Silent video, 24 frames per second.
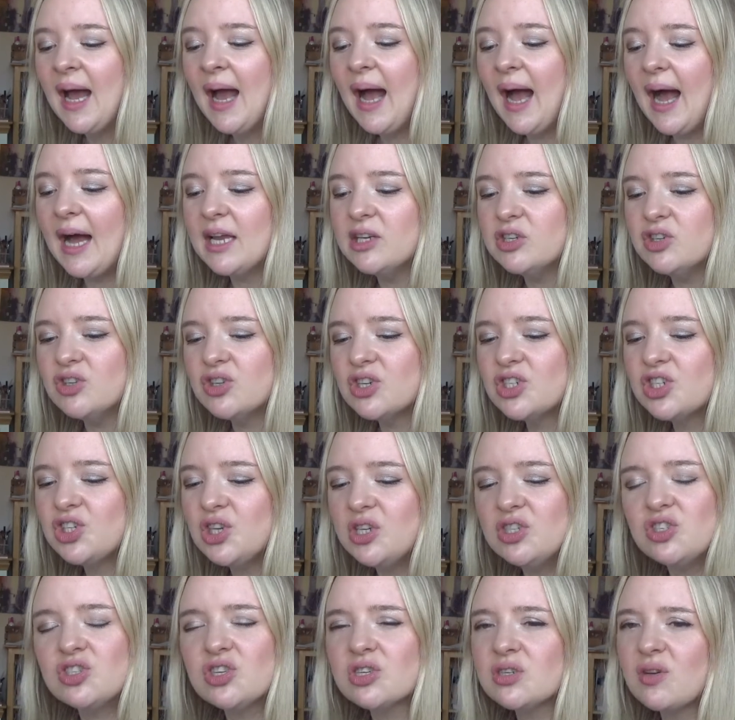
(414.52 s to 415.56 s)
And
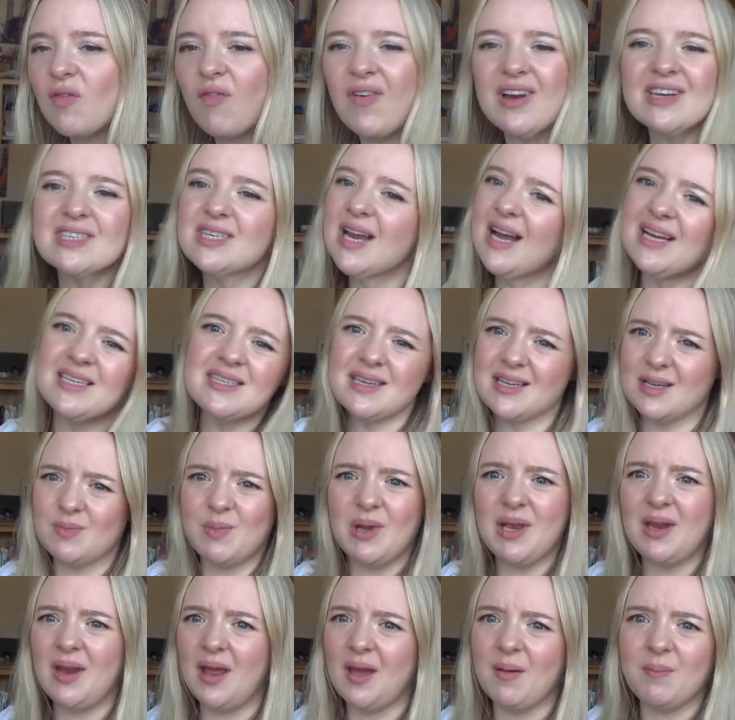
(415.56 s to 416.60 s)
she's just a fantastic
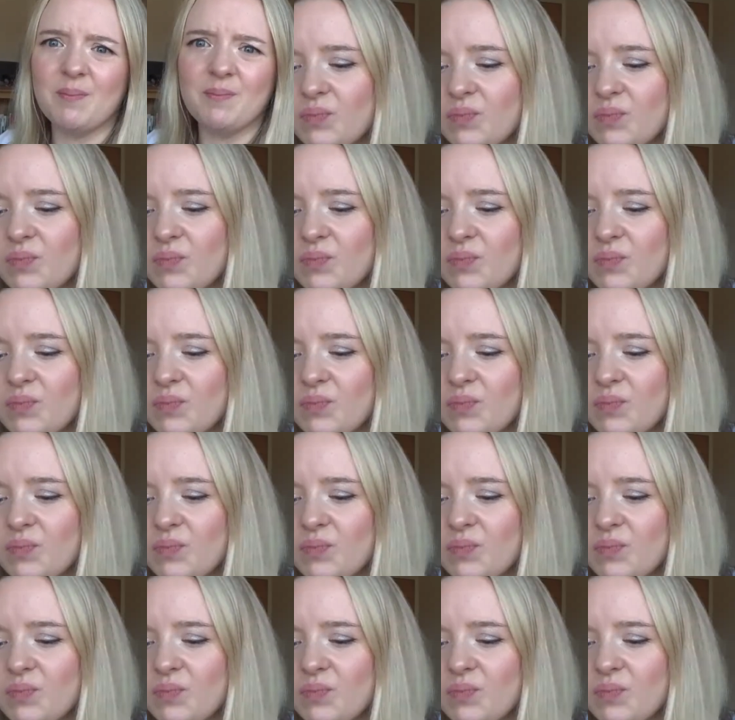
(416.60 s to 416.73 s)
medium.